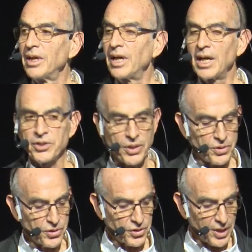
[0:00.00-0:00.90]
as our
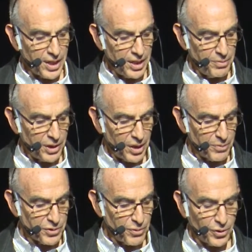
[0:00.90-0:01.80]
society
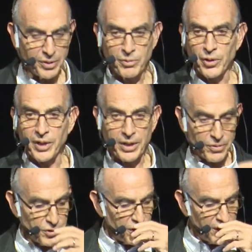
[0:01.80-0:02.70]
becomes more and more
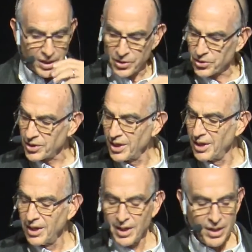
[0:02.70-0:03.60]
heterogeneous?
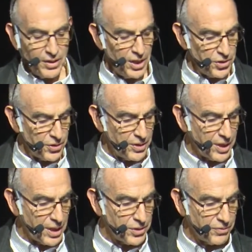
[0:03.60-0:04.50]
These are the
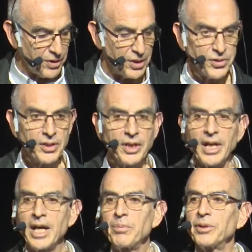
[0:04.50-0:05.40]
kinds of things that can
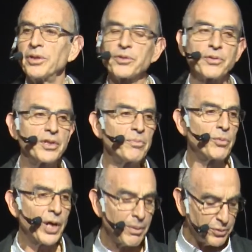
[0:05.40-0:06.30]
happen. This was in
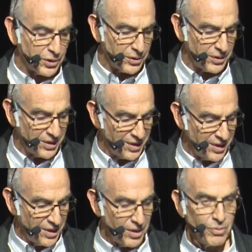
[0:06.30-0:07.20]
Brampton,
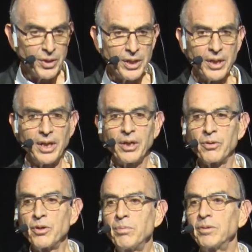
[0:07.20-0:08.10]
where a
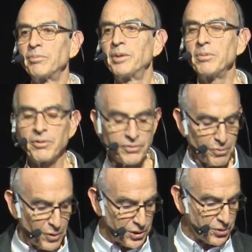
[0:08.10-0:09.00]
group of people
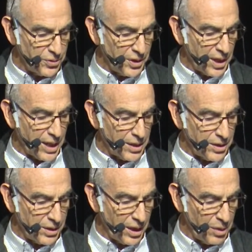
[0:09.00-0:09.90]
from Western Canada
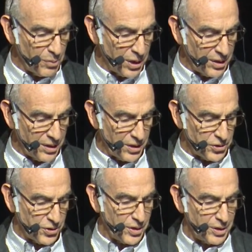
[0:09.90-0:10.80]
came in and
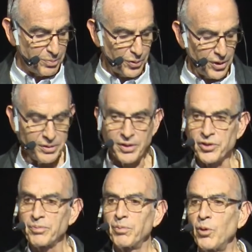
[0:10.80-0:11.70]
started putting
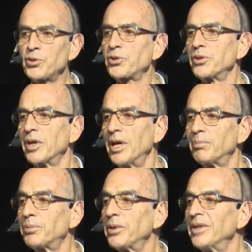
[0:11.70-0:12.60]
this poster
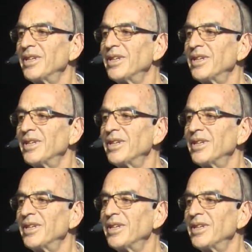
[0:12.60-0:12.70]
up,